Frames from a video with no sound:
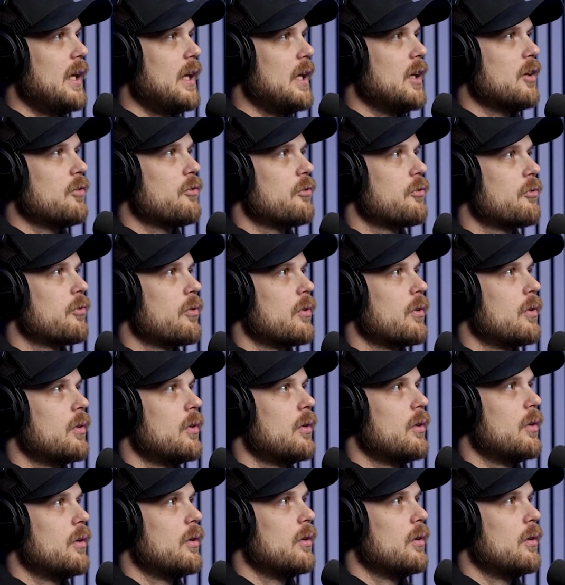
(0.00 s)
if
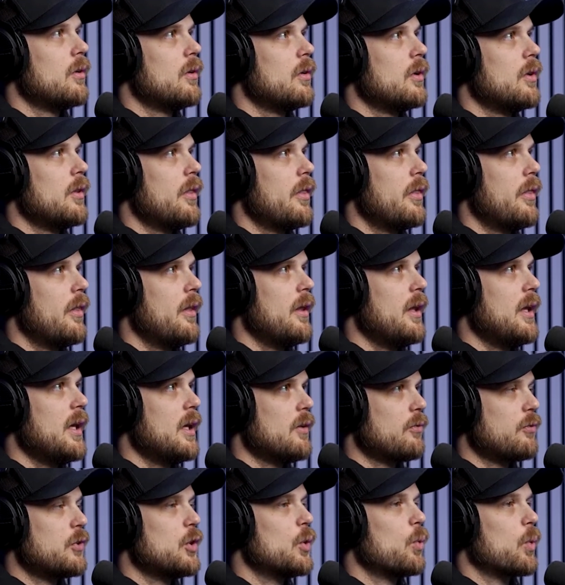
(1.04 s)

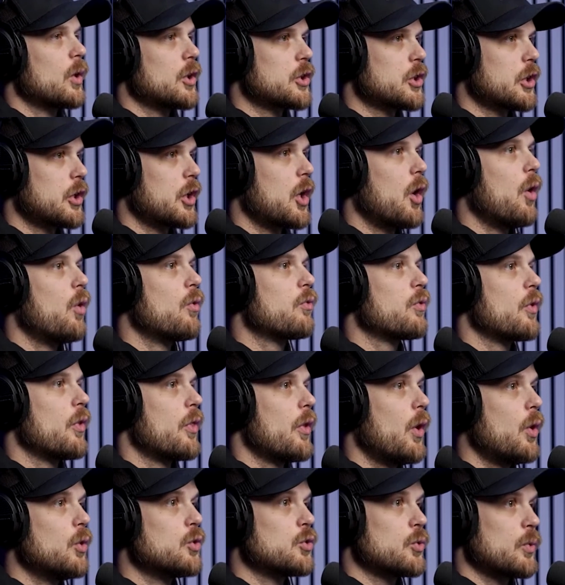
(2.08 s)
you were to go for
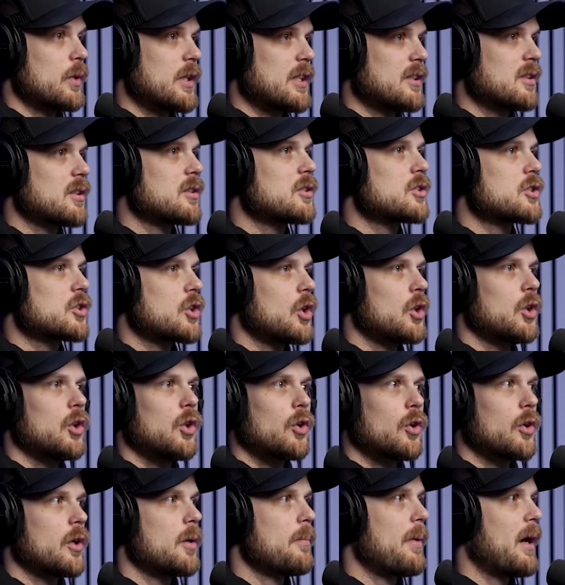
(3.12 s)
those reasons, to
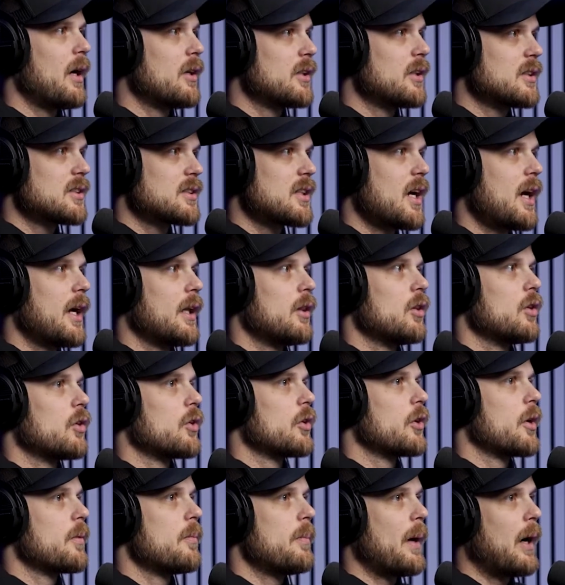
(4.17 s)
learn about design,
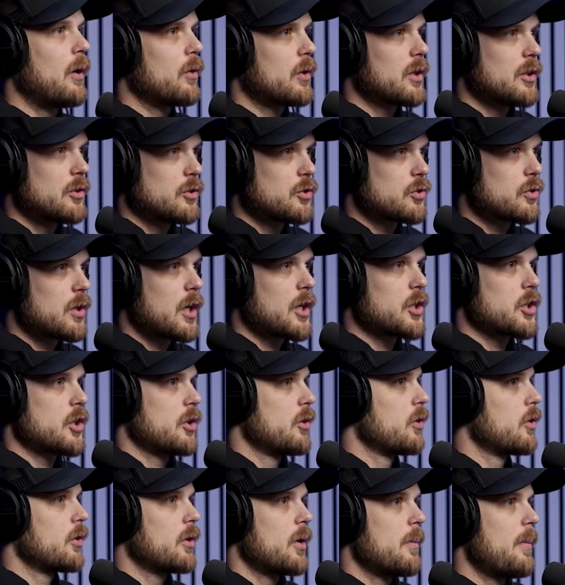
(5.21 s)
learn about construction
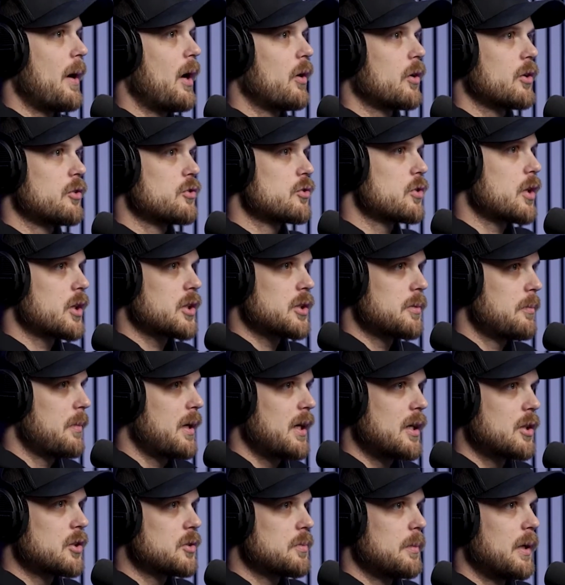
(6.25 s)

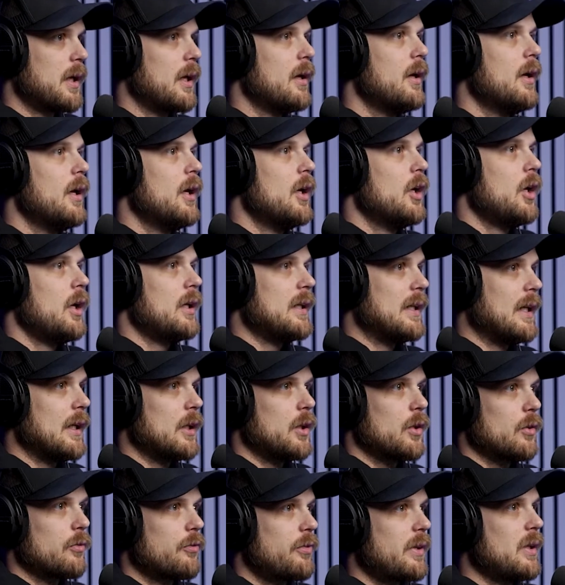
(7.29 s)
management, get
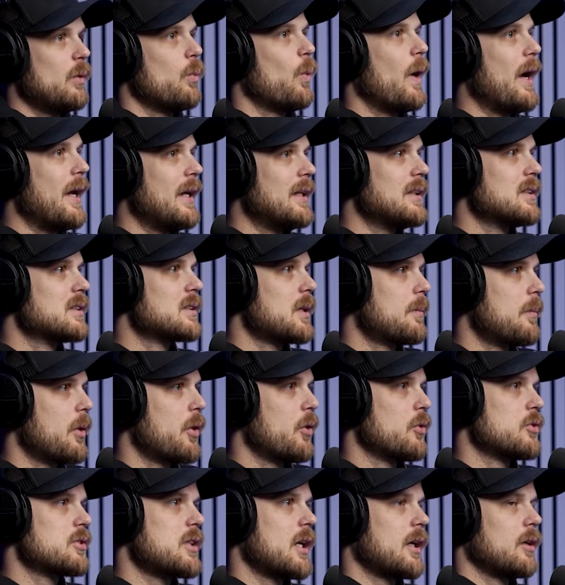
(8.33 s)
your feet wet in some of
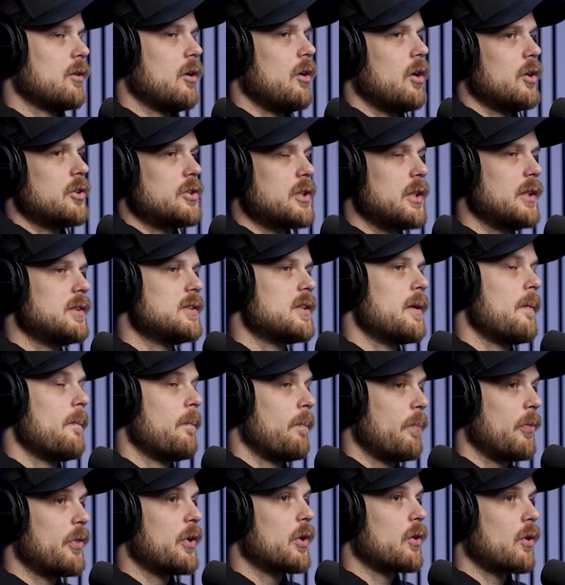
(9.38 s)
those technologies,
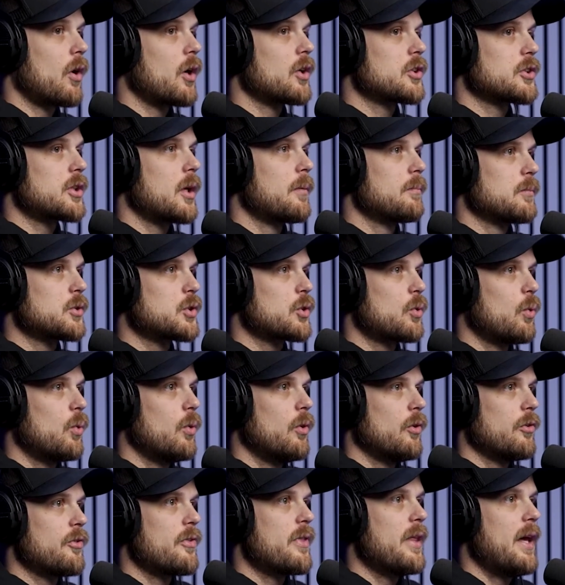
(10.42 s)
there are some
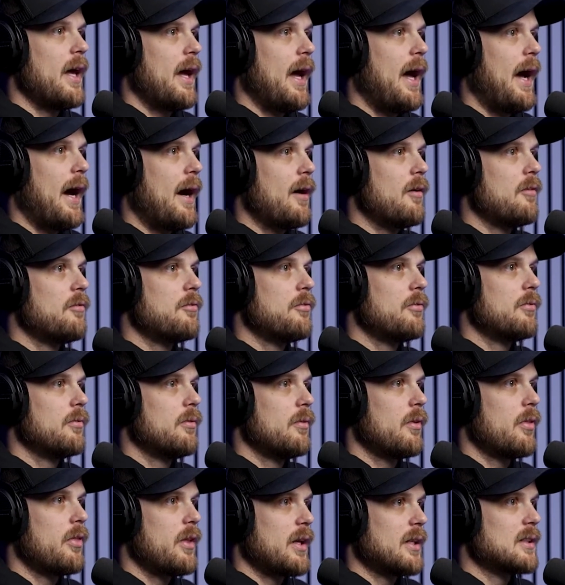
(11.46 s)
schools that have
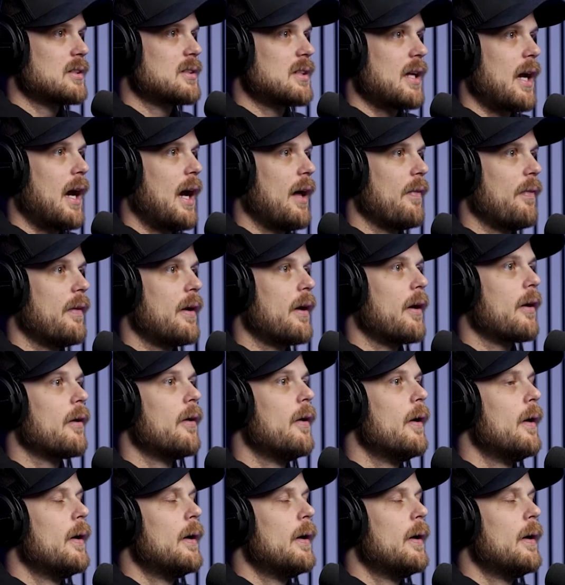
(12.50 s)
things to add there.